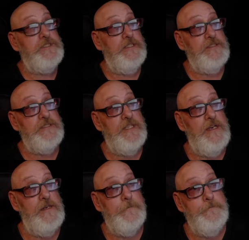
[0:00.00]
this
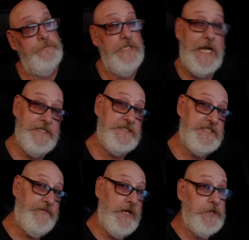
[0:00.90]

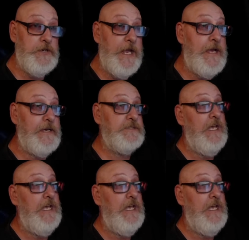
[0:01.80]
9700X um,